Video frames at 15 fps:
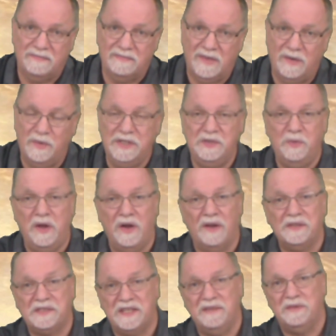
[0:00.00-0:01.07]
which we all
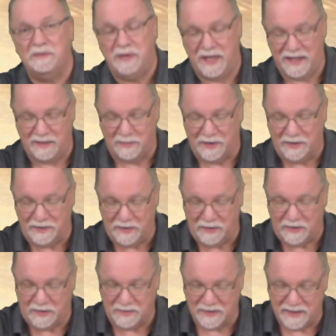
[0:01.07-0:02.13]
seem to be able to
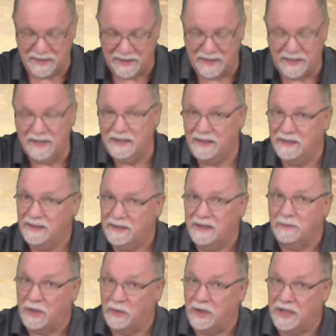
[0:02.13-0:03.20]
do. Am
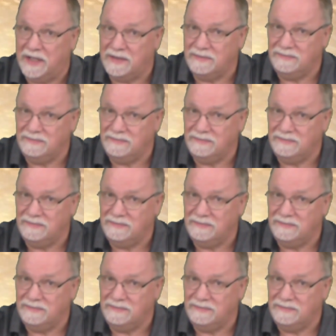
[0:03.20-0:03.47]
I right?